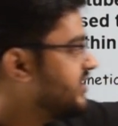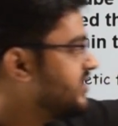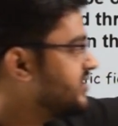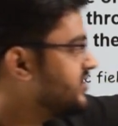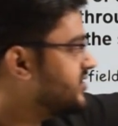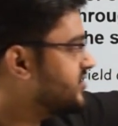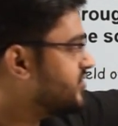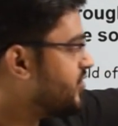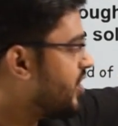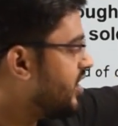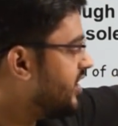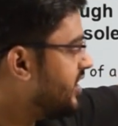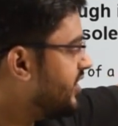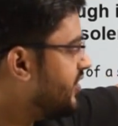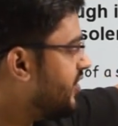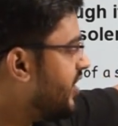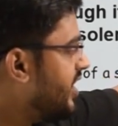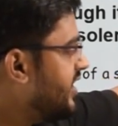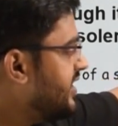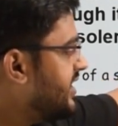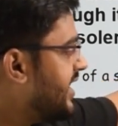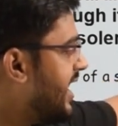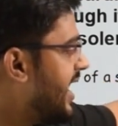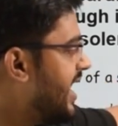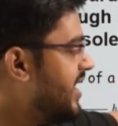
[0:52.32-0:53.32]

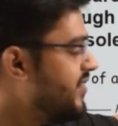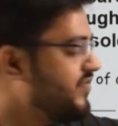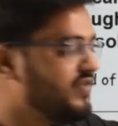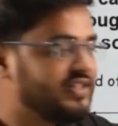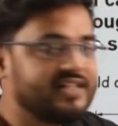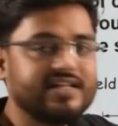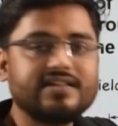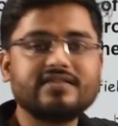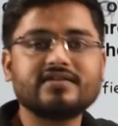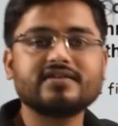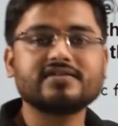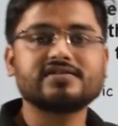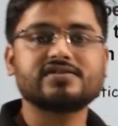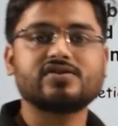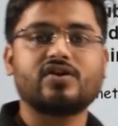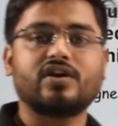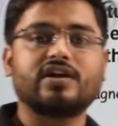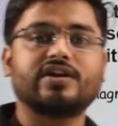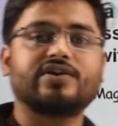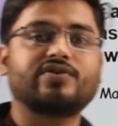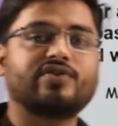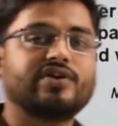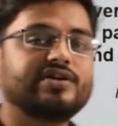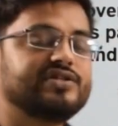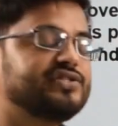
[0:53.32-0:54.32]
solenoid and within the
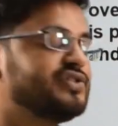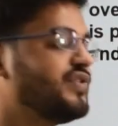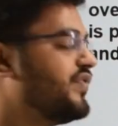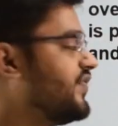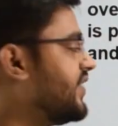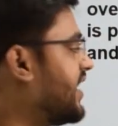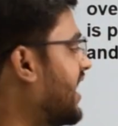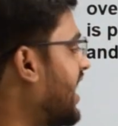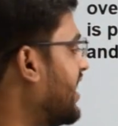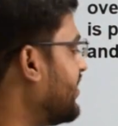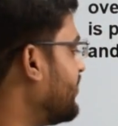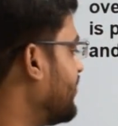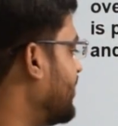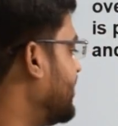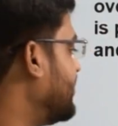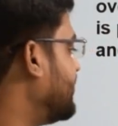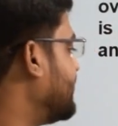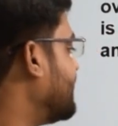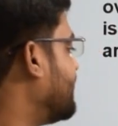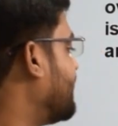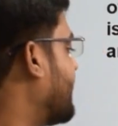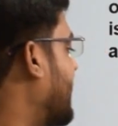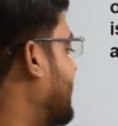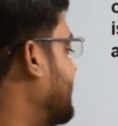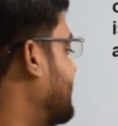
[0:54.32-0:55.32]
solenoid. So we are going
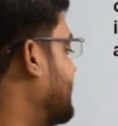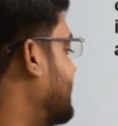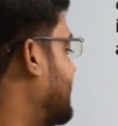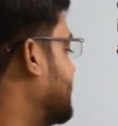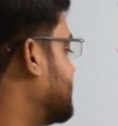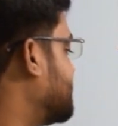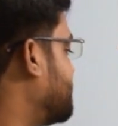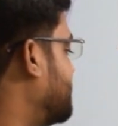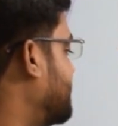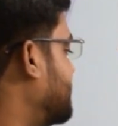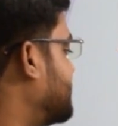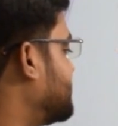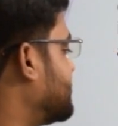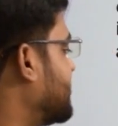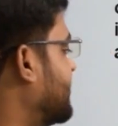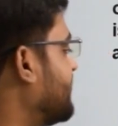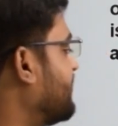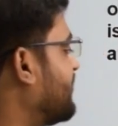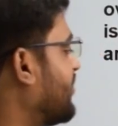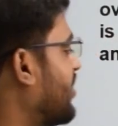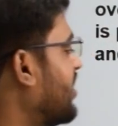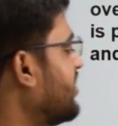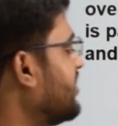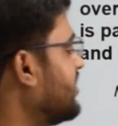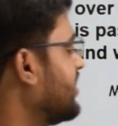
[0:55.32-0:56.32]
to find an expression
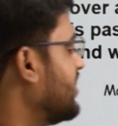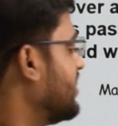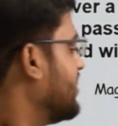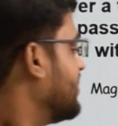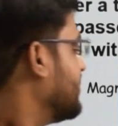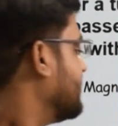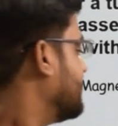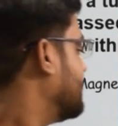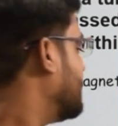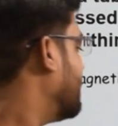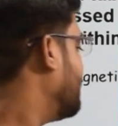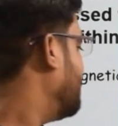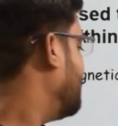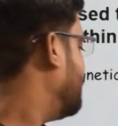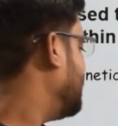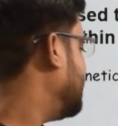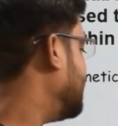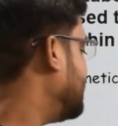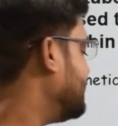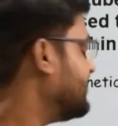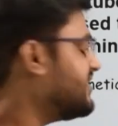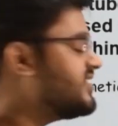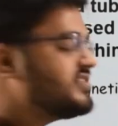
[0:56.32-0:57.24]
for the within the